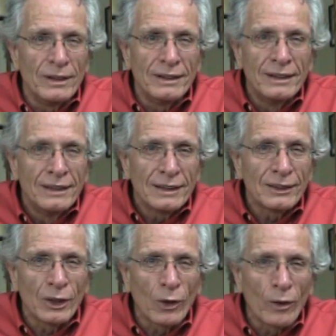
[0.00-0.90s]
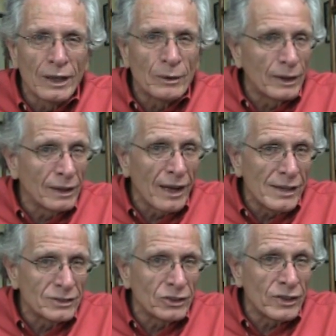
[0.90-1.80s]
when little Orly
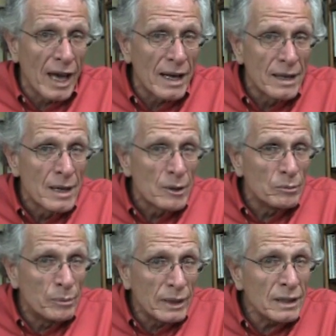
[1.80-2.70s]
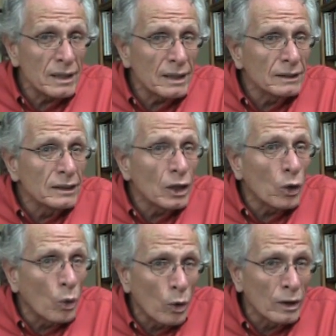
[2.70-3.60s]
realizes that being
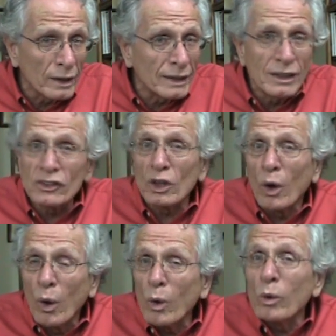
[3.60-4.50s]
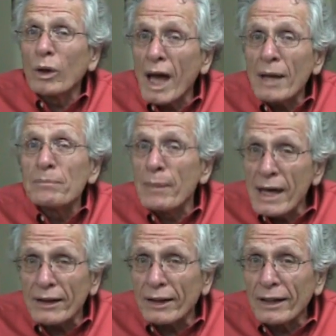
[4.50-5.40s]
little Orly is a whole lot
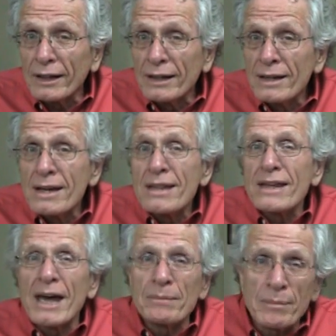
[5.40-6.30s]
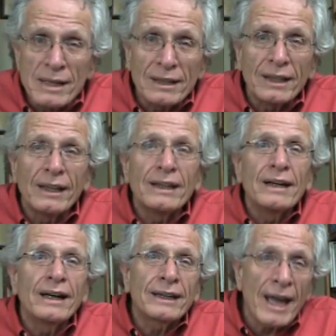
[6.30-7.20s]
better than being
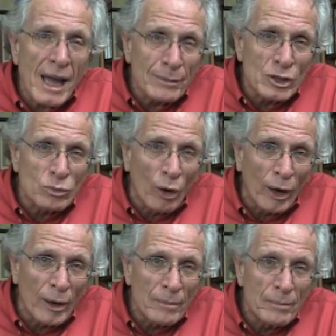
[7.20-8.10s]
a cabbage worm.